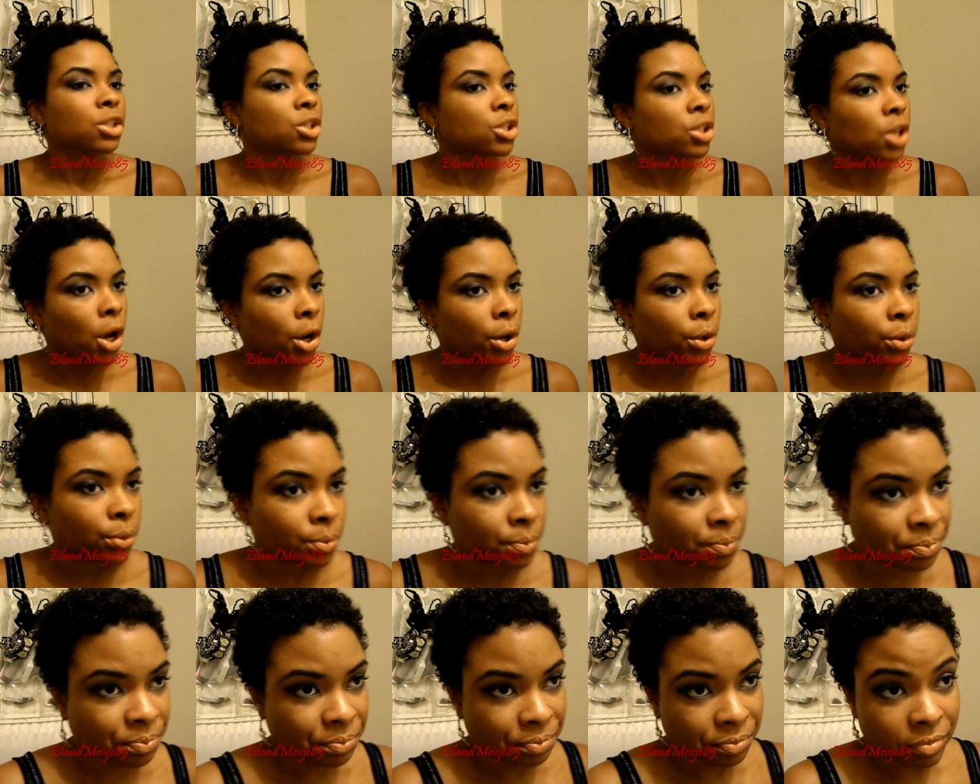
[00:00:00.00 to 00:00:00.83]
So,
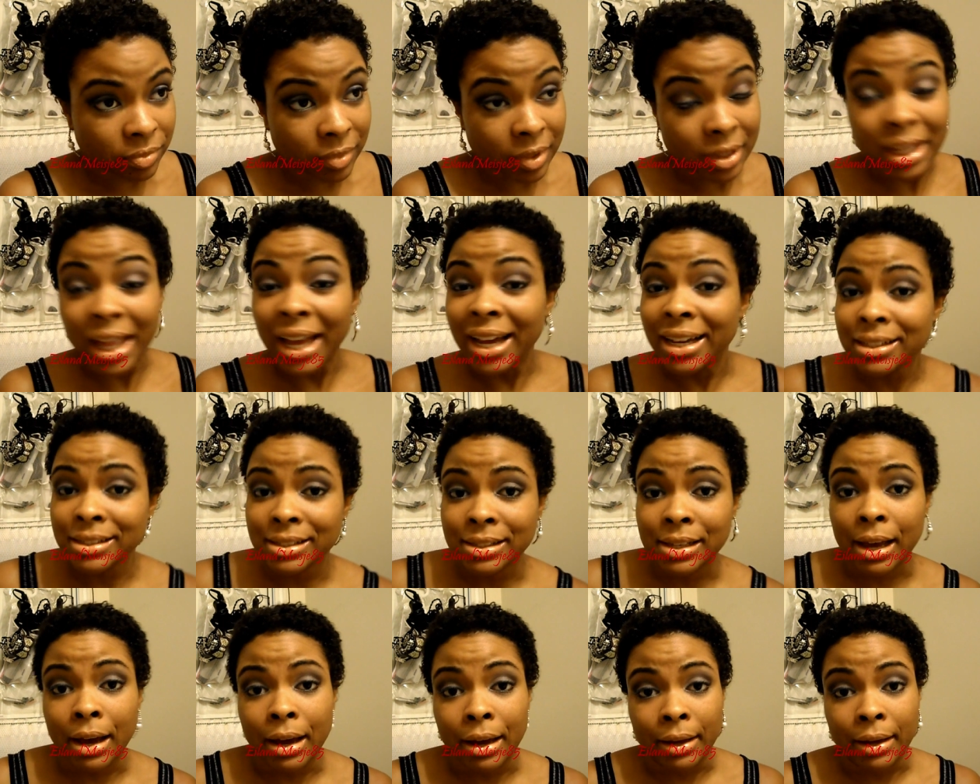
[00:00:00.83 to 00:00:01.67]

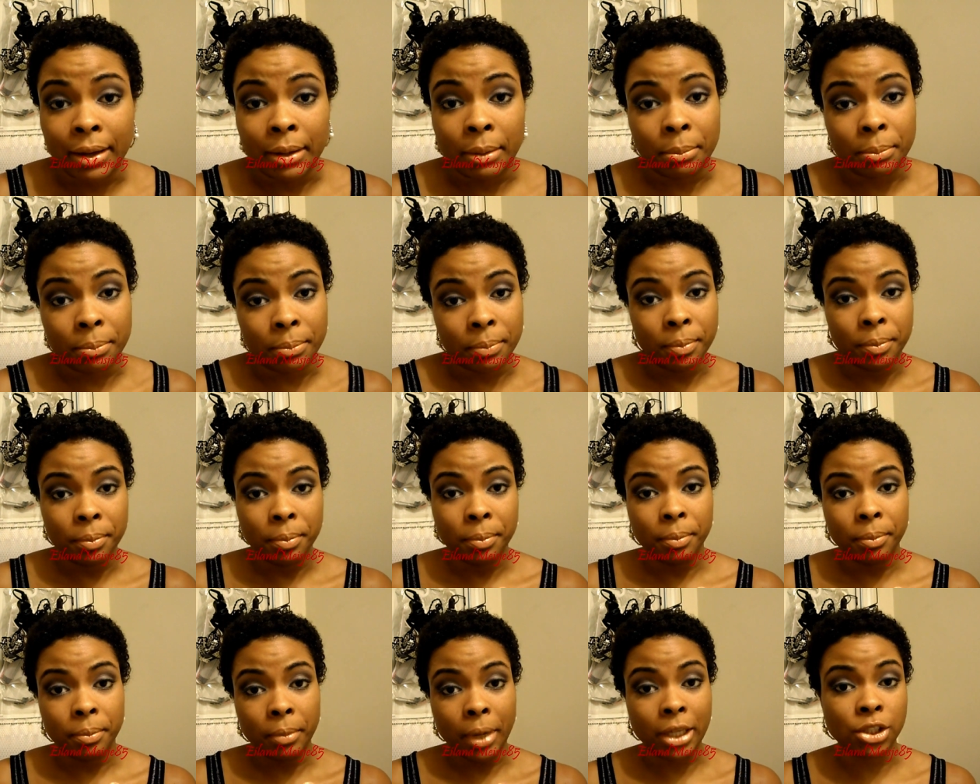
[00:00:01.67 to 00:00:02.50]
last time
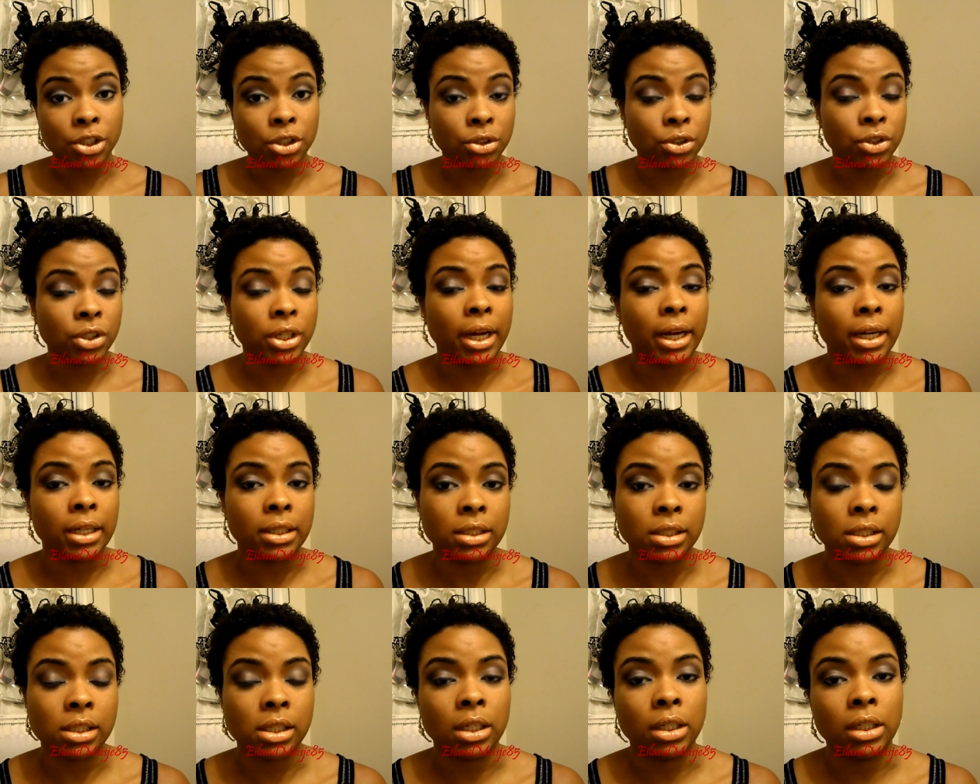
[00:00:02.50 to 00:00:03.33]
I showed you
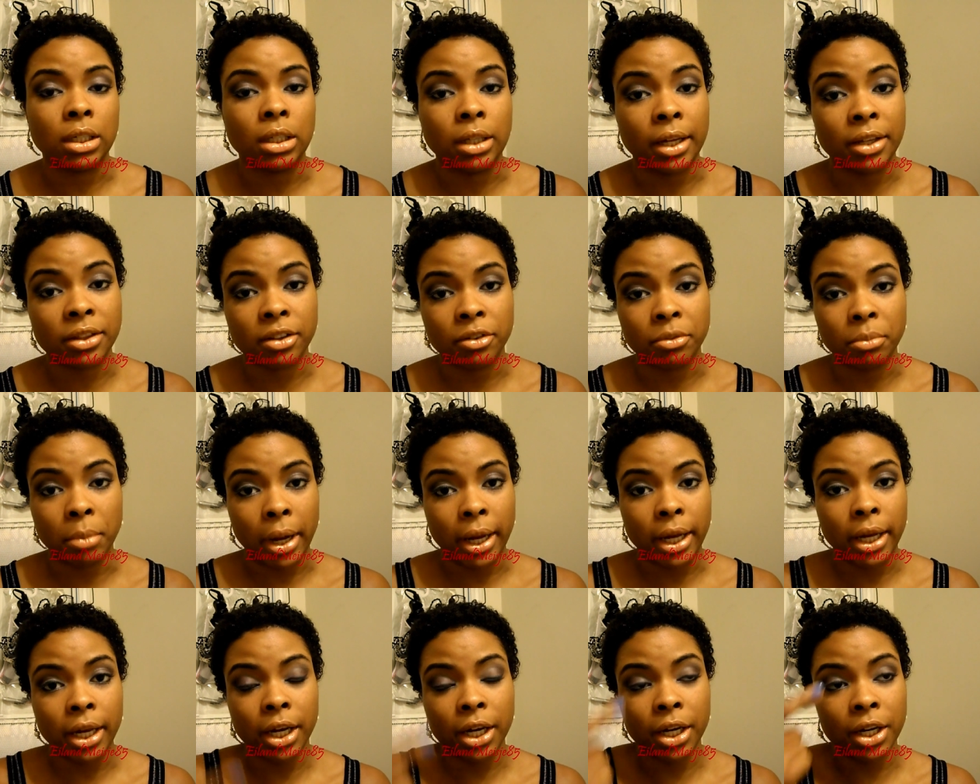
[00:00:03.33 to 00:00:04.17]
guys the length of
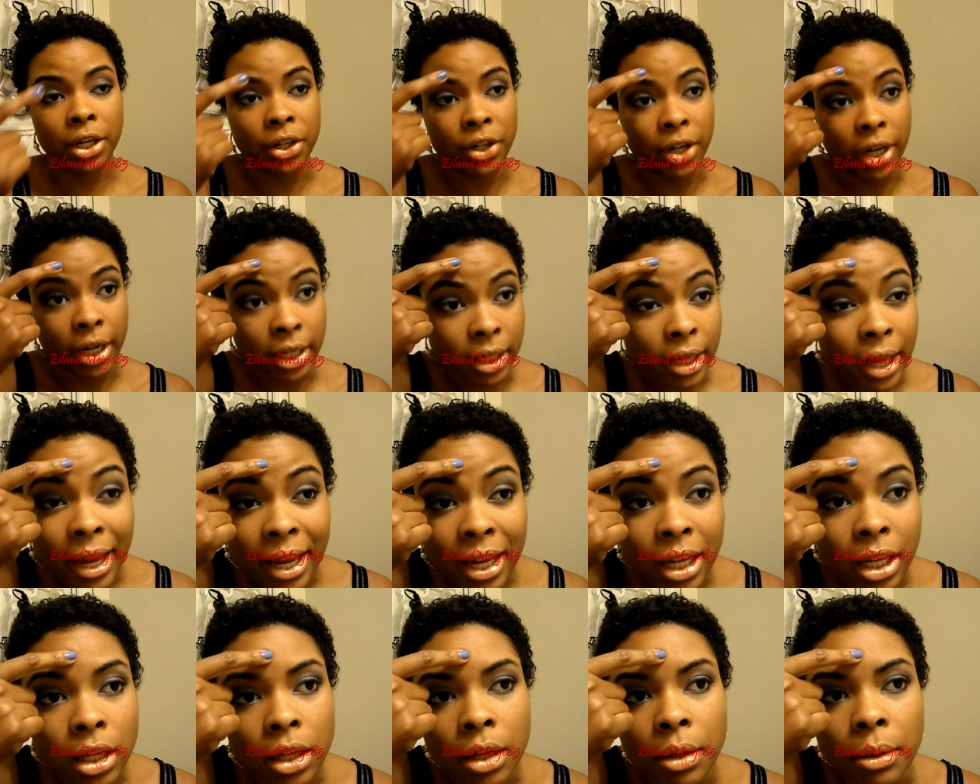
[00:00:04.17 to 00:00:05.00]
my hair. It
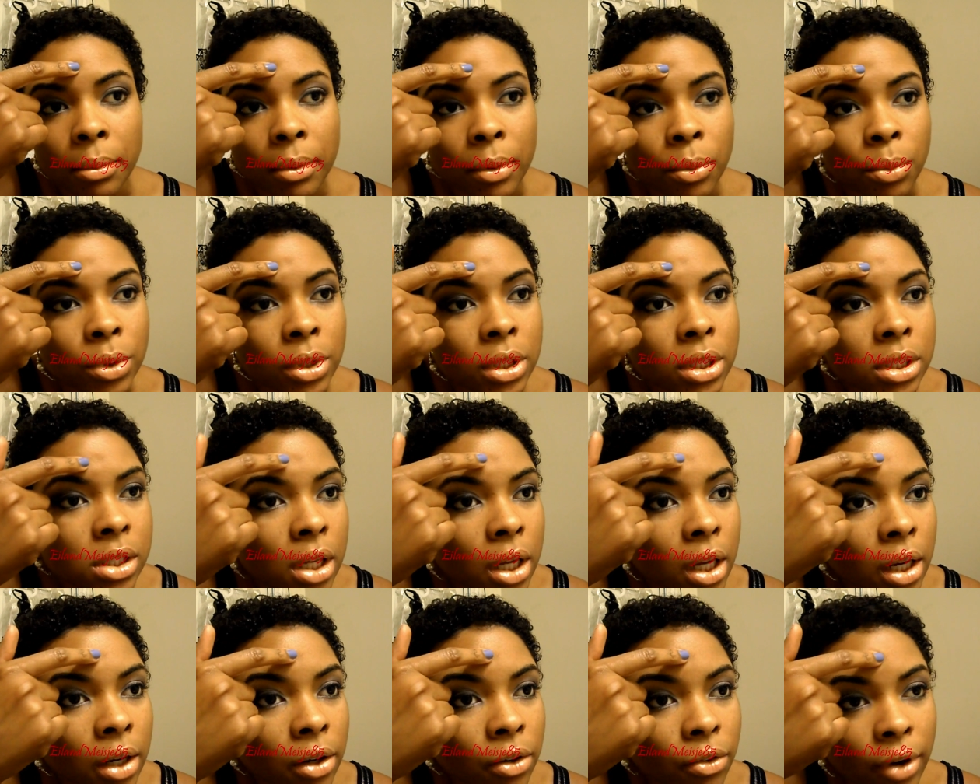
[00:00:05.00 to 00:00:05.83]
came, I want to
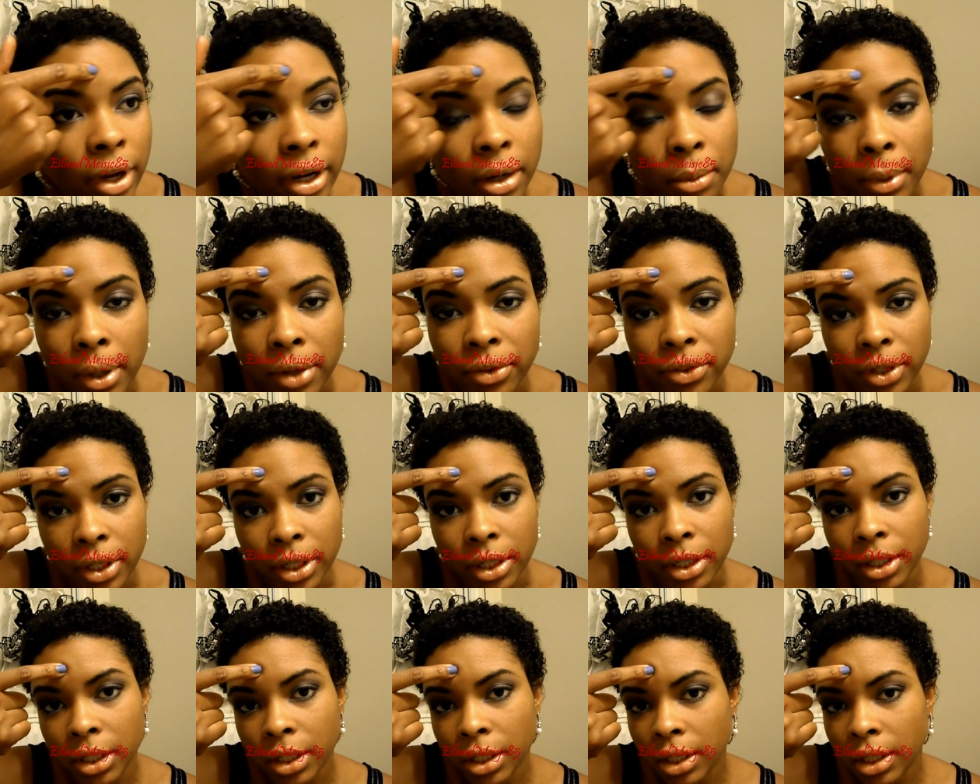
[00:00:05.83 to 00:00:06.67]
say, right about there.